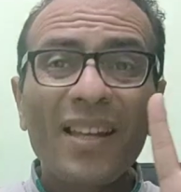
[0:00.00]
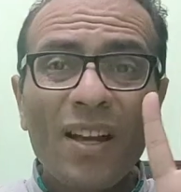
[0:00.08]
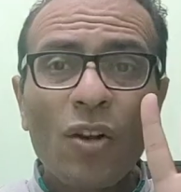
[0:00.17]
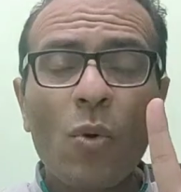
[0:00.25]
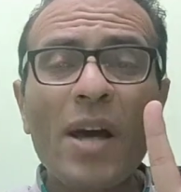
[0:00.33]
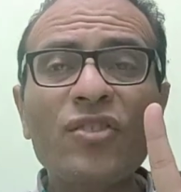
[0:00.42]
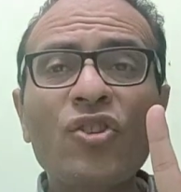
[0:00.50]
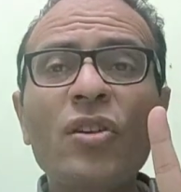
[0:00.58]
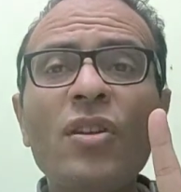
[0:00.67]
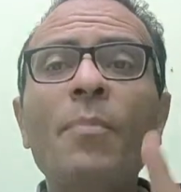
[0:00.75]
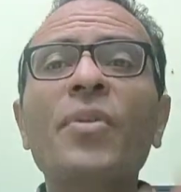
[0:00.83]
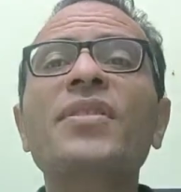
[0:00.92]
Question
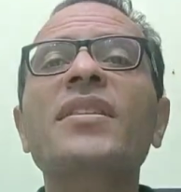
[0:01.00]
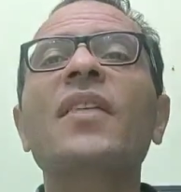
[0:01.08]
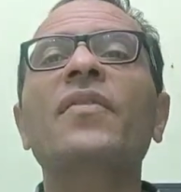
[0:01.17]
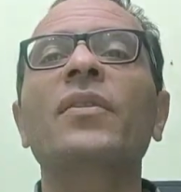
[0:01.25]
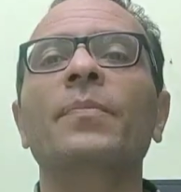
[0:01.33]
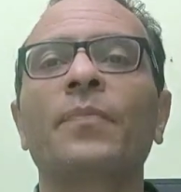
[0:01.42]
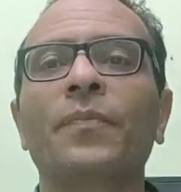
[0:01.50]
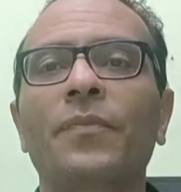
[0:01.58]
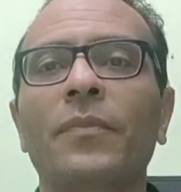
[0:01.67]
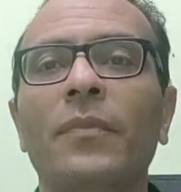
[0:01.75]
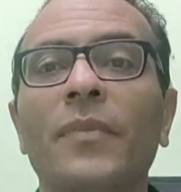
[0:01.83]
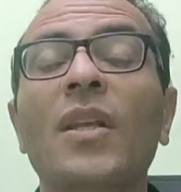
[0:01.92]
number 7.
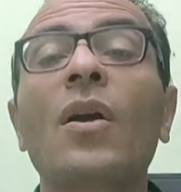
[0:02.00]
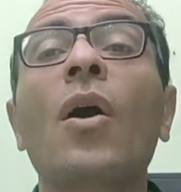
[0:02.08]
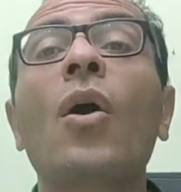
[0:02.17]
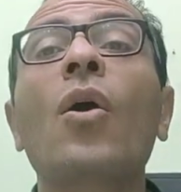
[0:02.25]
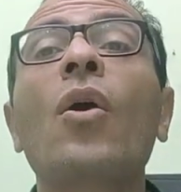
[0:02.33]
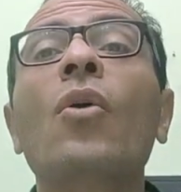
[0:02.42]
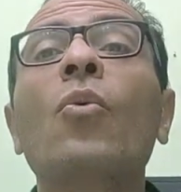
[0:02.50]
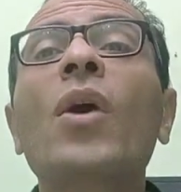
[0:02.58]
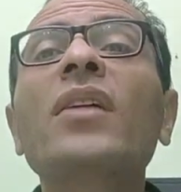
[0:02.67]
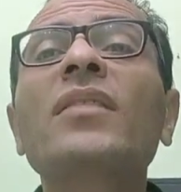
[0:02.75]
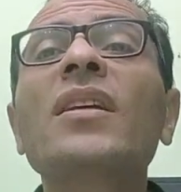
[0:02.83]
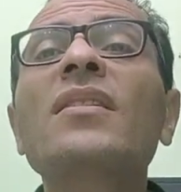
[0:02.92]

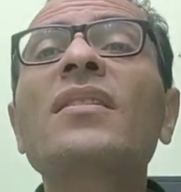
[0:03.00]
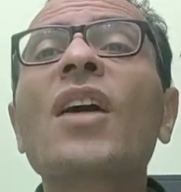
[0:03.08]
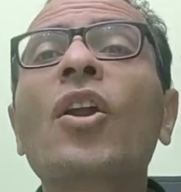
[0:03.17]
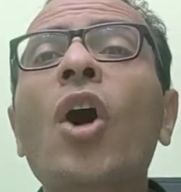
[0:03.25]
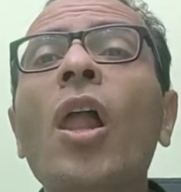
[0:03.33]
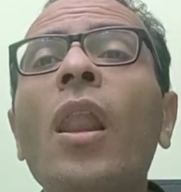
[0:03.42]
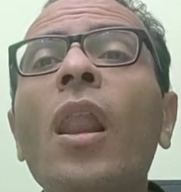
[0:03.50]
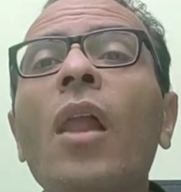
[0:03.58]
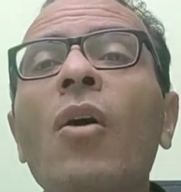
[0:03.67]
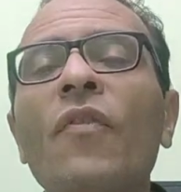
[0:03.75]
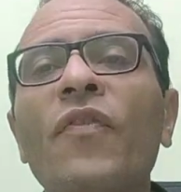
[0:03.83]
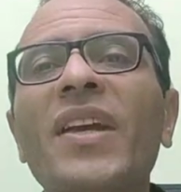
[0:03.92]
What is the role
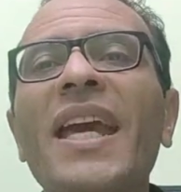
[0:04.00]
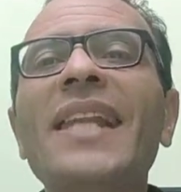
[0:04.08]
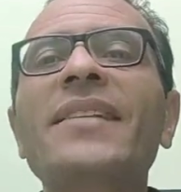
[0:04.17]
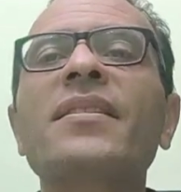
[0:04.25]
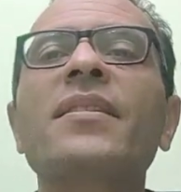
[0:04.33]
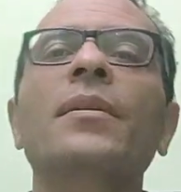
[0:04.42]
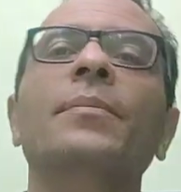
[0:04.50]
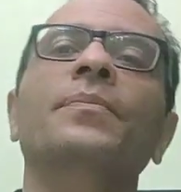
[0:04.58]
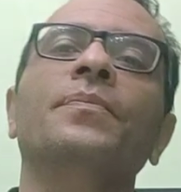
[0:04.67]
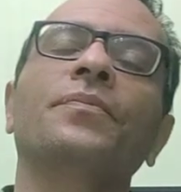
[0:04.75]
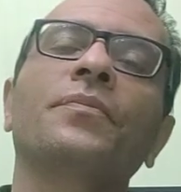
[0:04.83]
of calcium?